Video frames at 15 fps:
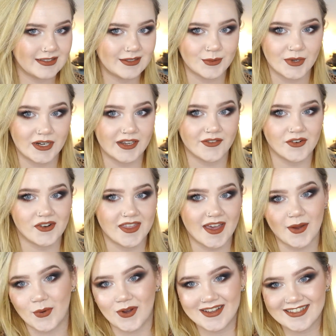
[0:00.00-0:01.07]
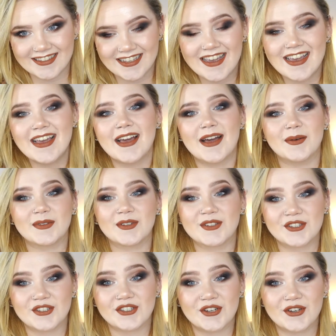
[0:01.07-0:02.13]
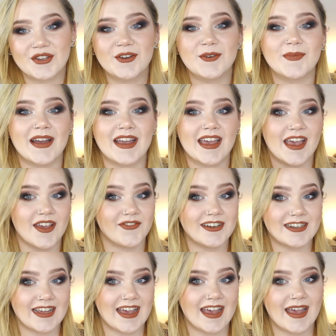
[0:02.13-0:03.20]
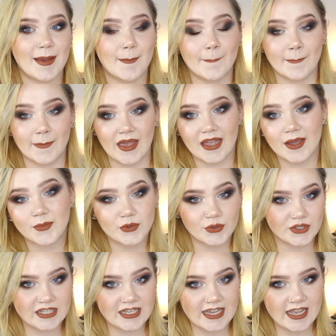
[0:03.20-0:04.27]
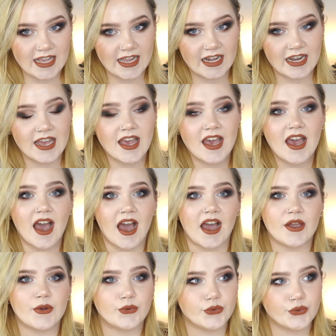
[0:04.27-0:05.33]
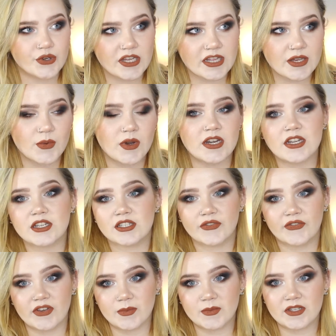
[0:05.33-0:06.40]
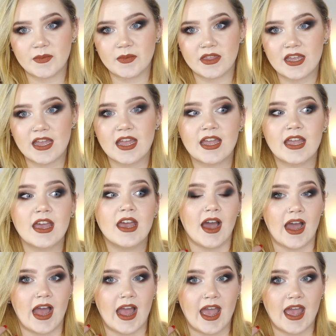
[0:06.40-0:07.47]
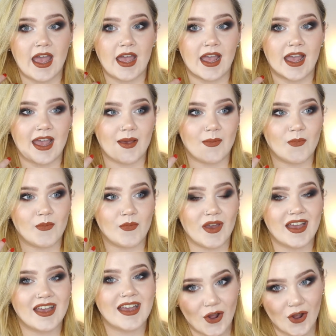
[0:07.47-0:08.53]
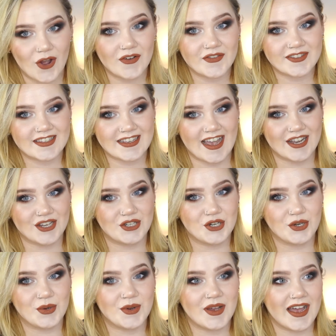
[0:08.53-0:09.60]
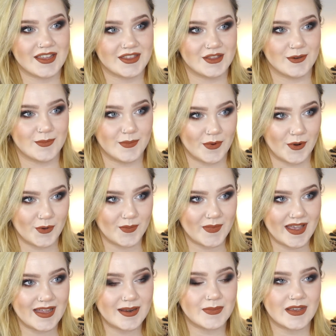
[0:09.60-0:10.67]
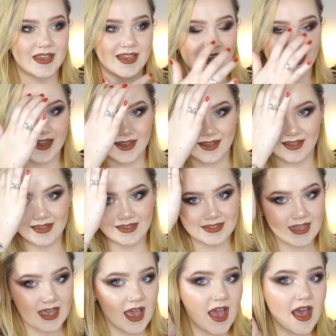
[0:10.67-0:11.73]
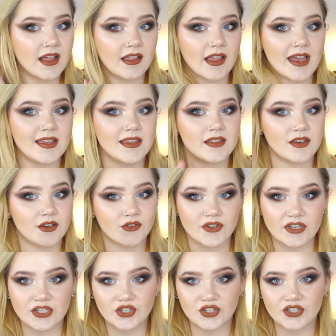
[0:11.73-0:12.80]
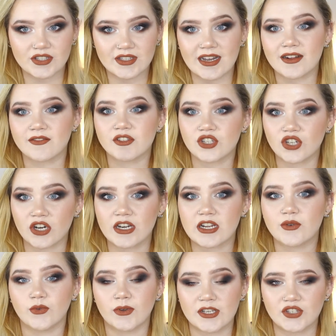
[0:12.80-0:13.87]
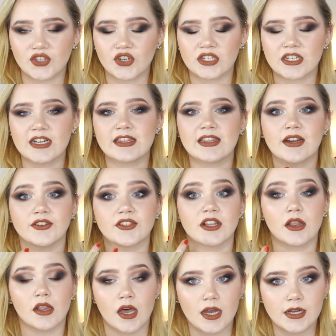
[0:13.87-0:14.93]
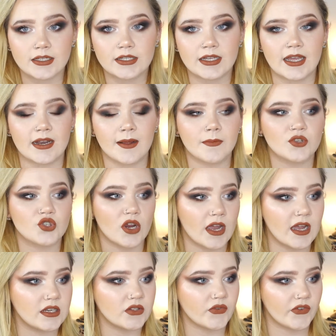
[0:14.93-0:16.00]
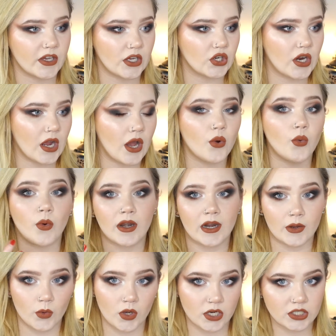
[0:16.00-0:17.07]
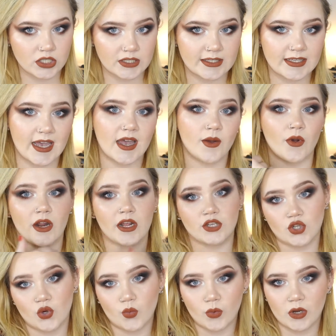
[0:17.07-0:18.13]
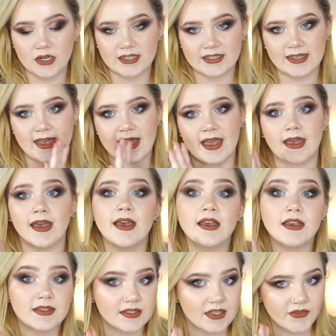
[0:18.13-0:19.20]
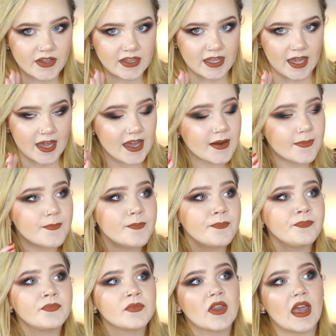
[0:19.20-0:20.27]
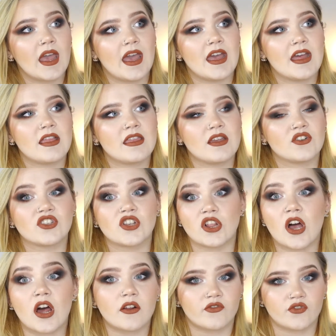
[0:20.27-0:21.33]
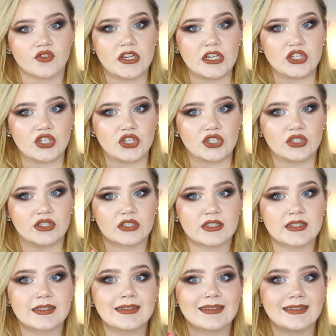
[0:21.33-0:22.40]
whatever that was, I'm going to show you my everyday makeup routine. I really wanted to film something. I am off schedule at the moment because like the creatures that I've started researching, there's a lot and I'm trying to figure out what I want to say, what I don't want to say, stuff like that. And there's a lot of creatures.